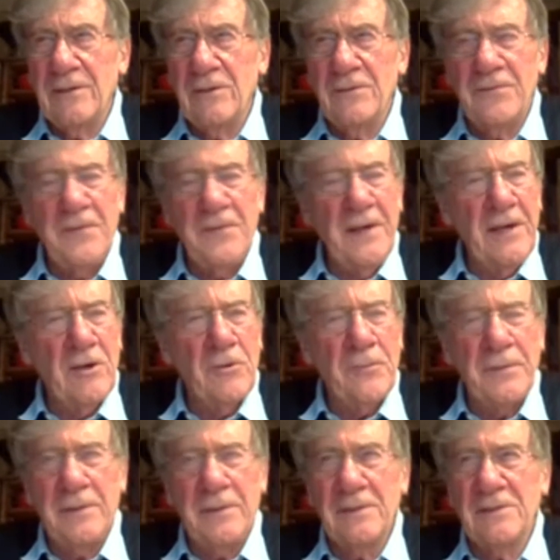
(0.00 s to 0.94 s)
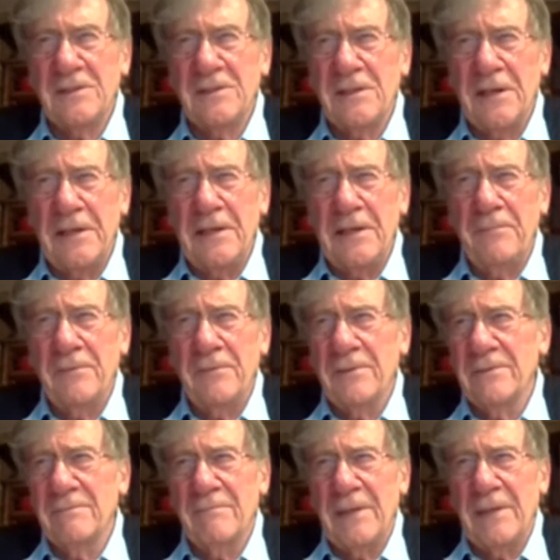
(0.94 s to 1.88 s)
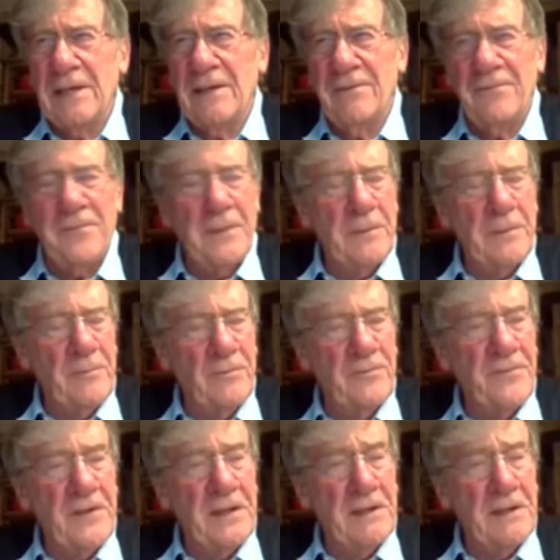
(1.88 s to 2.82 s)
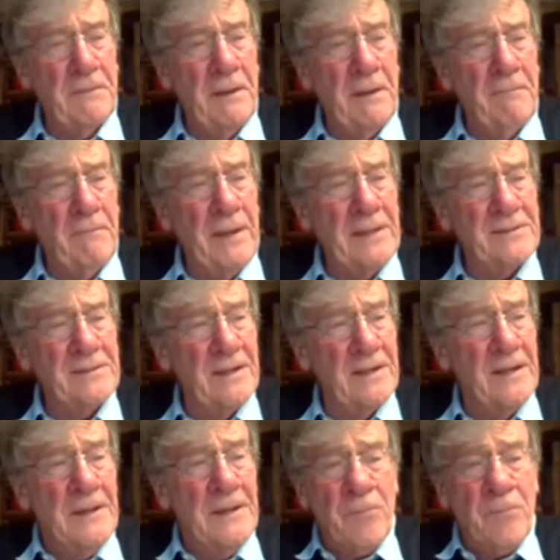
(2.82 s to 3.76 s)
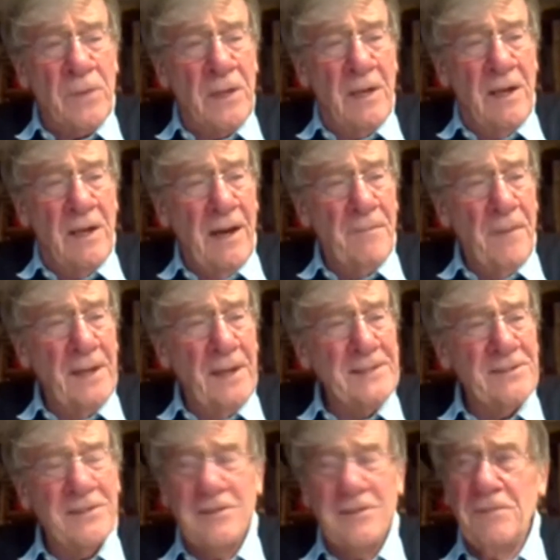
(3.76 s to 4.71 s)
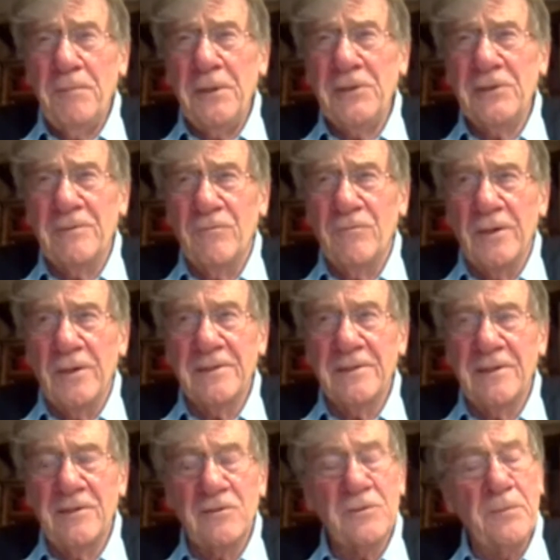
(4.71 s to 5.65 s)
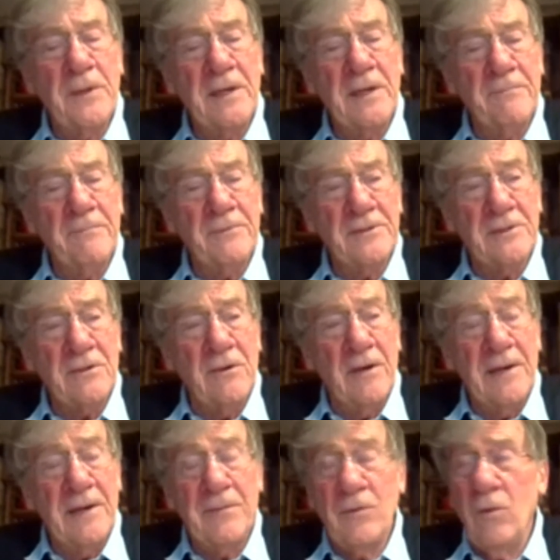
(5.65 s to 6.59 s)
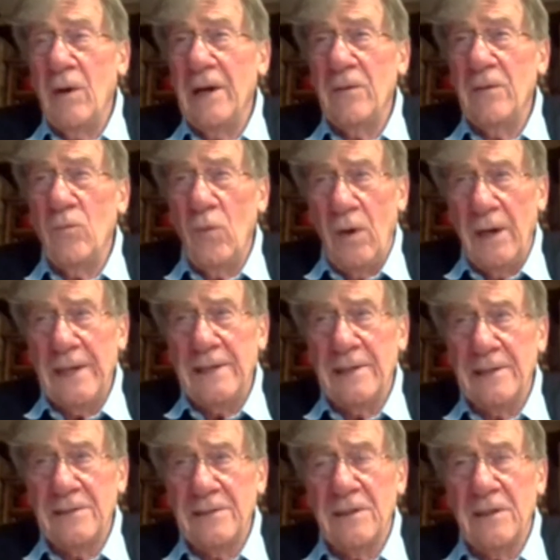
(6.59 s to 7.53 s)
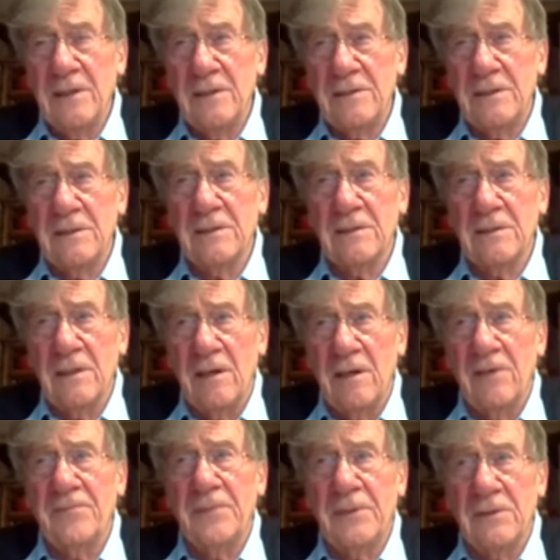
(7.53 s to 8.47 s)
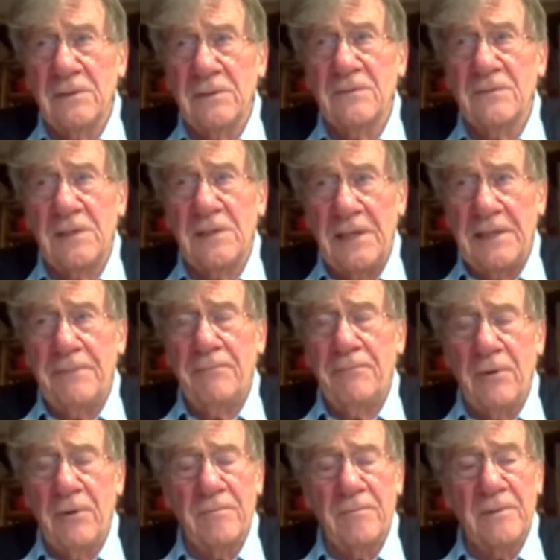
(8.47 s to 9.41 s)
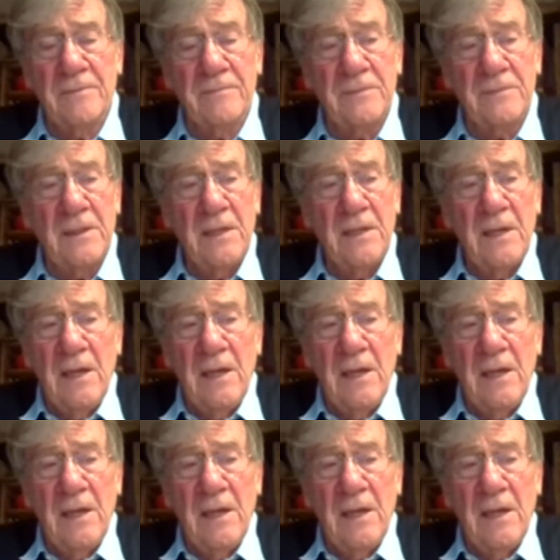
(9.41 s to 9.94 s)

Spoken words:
good for helping sleep and making people feel a bit better. My suspicion was that it was being prescribed quite widely to nursing staff because of sleep problems,